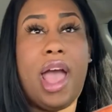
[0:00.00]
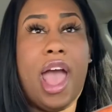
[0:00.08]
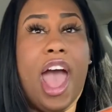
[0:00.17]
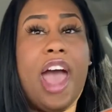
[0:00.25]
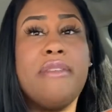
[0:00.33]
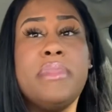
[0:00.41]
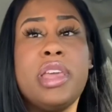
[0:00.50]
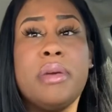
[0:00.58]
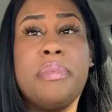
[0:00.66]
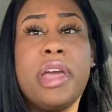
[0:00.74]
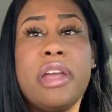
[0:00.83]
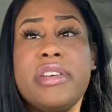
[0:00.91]
have me
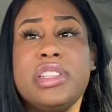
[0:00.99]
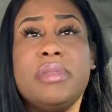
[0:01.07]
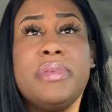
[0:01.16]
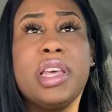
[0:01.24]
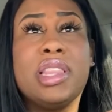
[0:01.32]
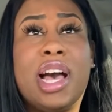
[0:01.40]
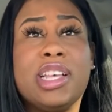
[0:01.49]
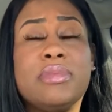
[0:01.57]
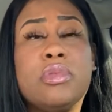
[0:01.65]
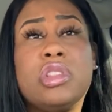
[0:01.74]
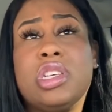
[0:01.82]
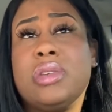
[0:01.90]
appearing to be a lot
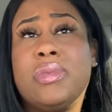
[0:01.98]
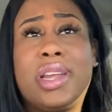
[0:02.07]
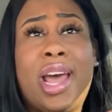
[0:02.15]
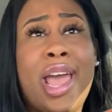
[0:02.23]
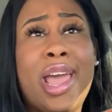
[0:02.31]
smaller than what I